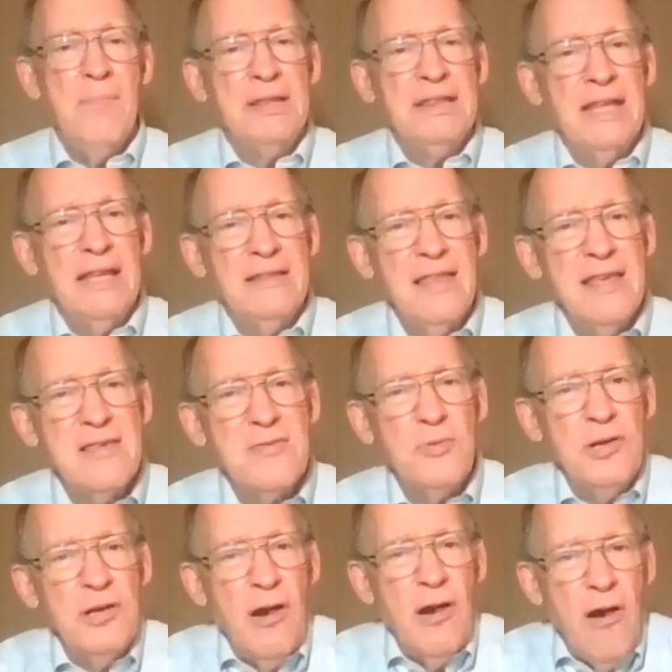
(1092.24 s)
But that
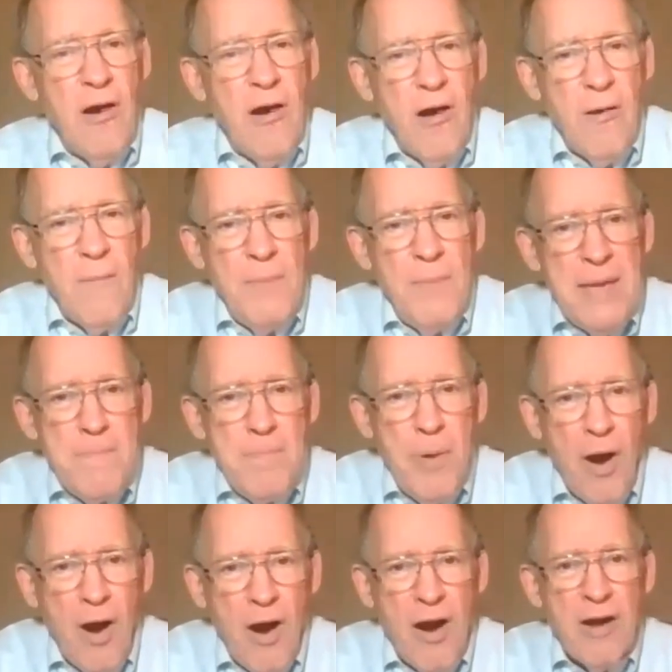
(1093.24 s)
this would all be
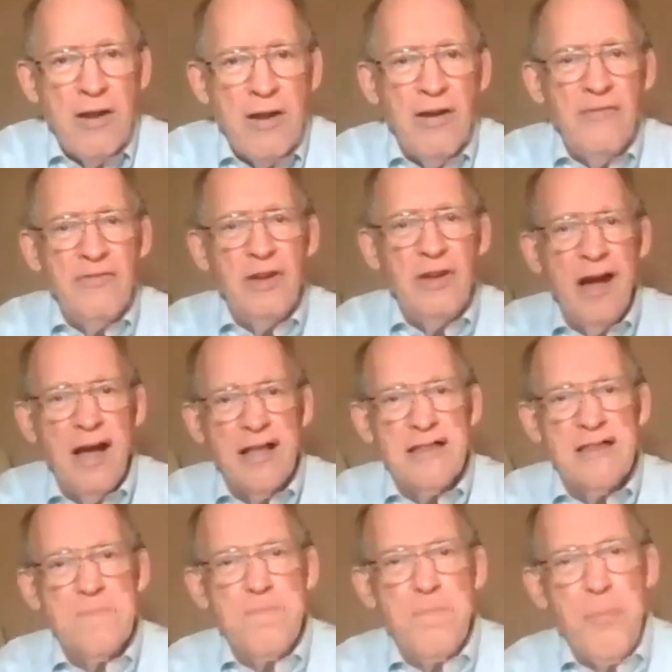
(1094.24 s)
part of
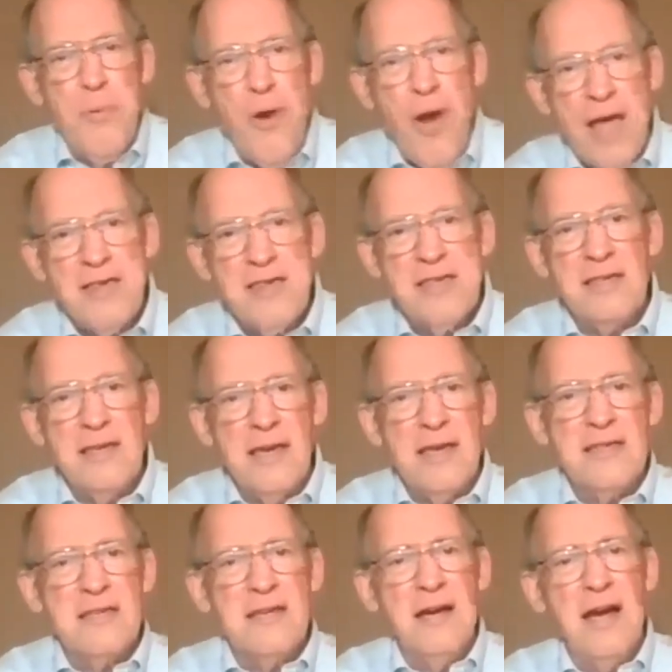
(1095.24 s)
God's
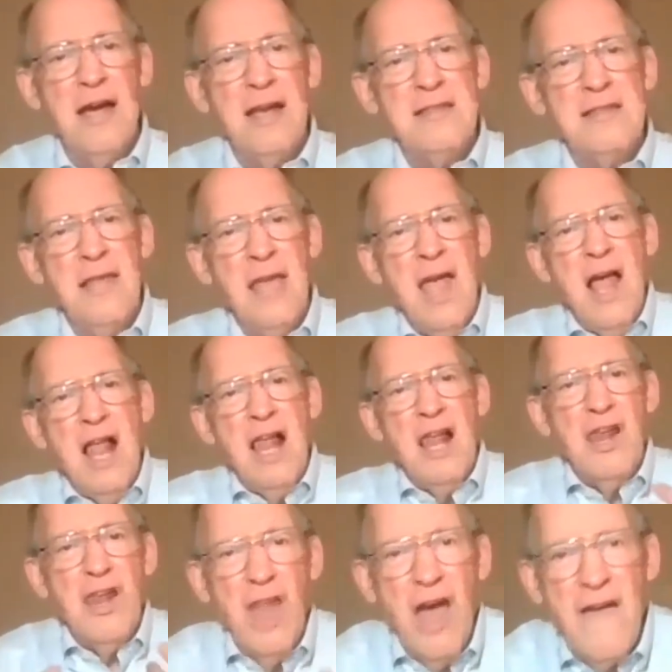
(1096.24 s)
process, God
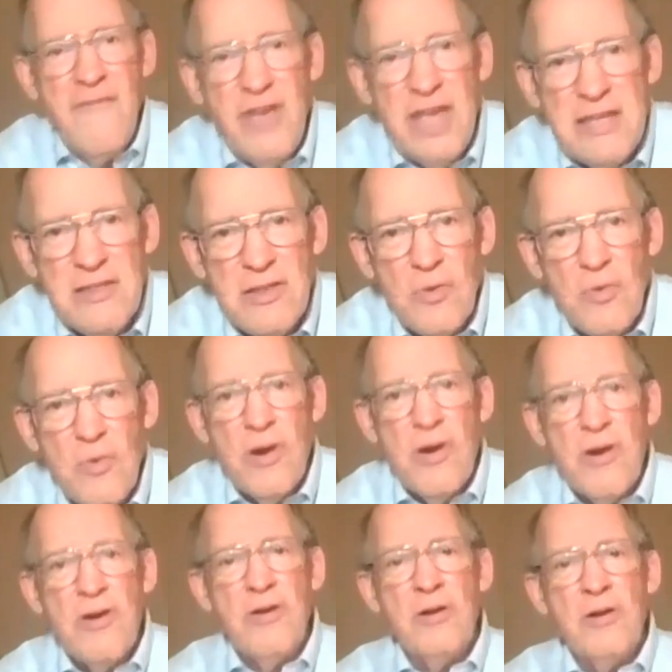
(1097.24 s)
loving the
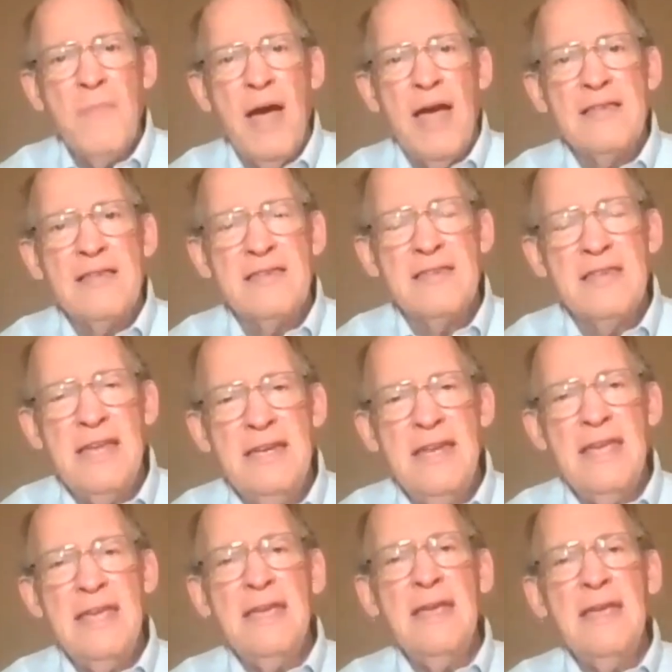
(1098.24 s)
world by
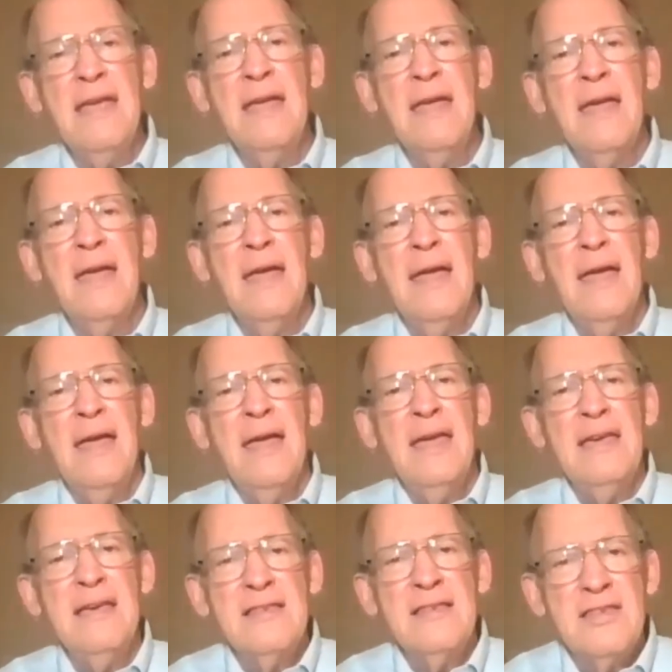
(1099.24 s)
sending
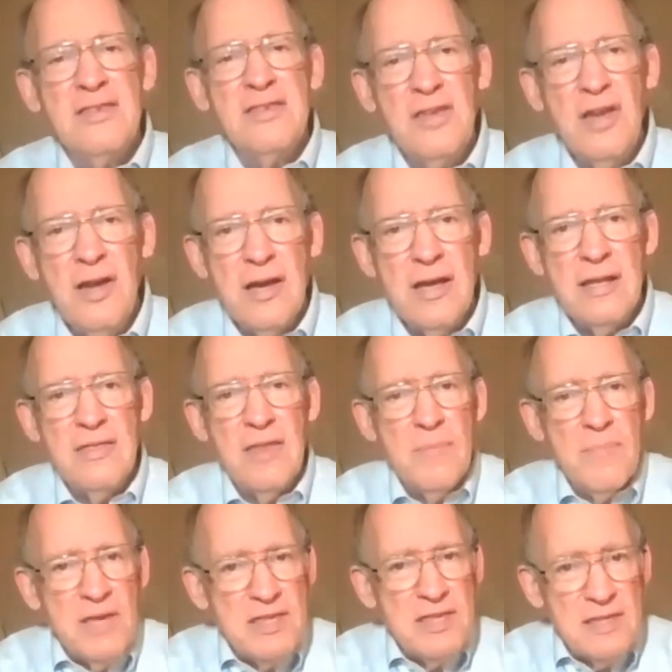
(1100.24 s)
his son,
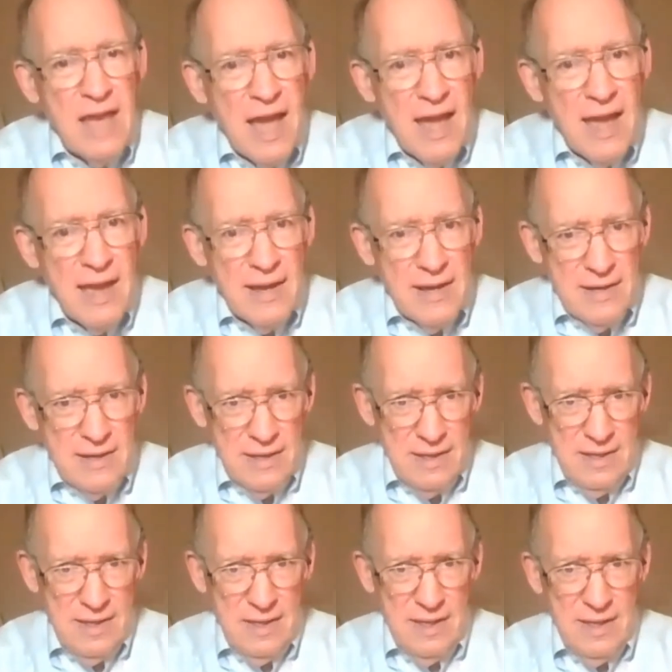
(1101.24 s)
the Messiah,
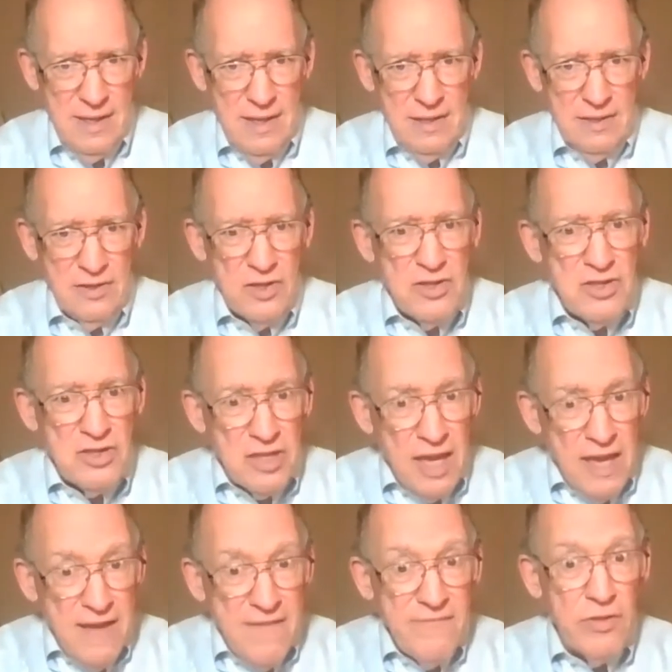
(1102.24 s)
to
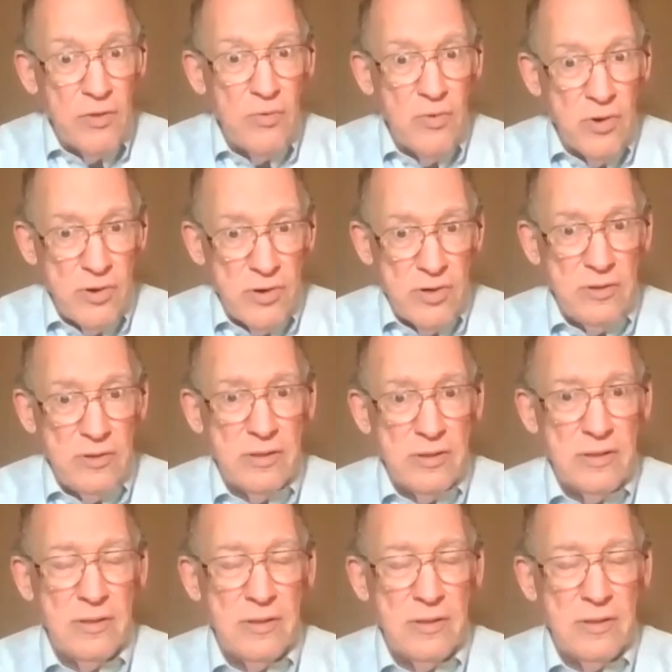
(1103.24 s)
save the world.